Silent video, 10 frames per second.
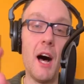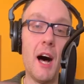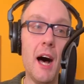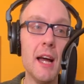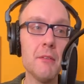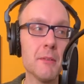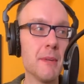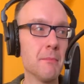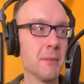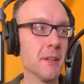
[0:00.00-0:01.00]
I
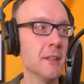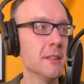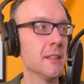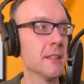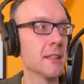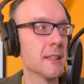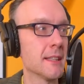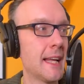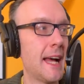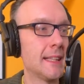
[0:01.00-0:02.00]
remember
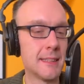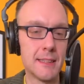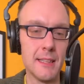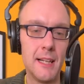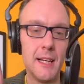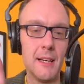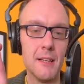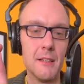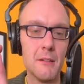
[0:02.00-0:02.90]
that uh,